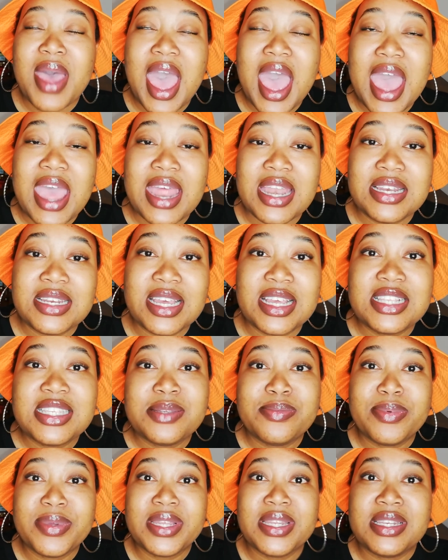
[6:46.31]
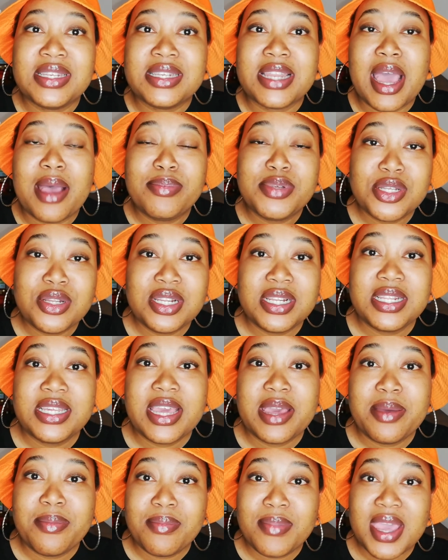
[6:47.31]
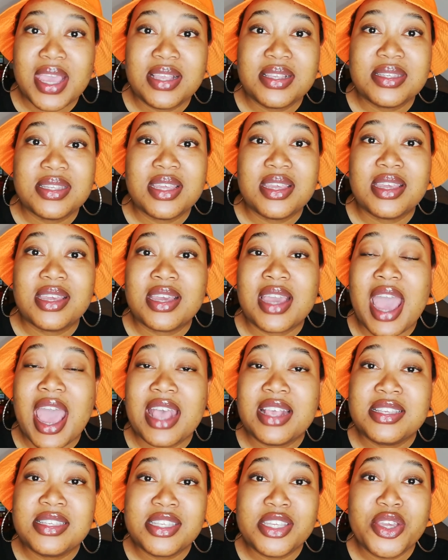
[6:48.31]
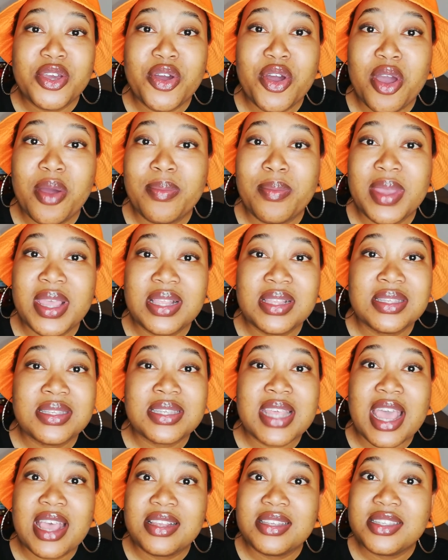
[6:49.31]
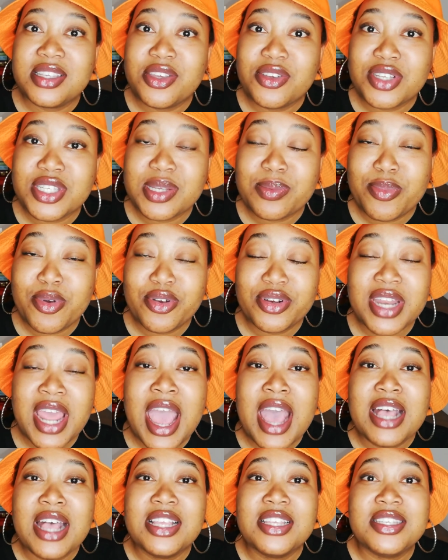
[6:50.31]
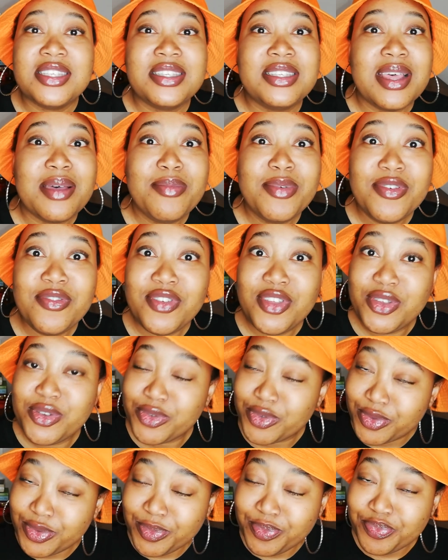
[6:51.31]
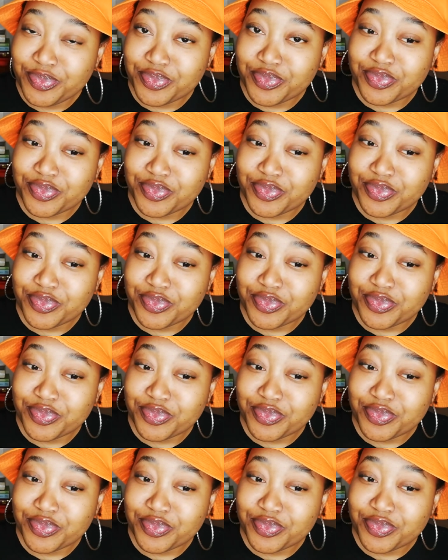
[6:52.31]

and it's been absolutely amazing i see your comments i see your support some of you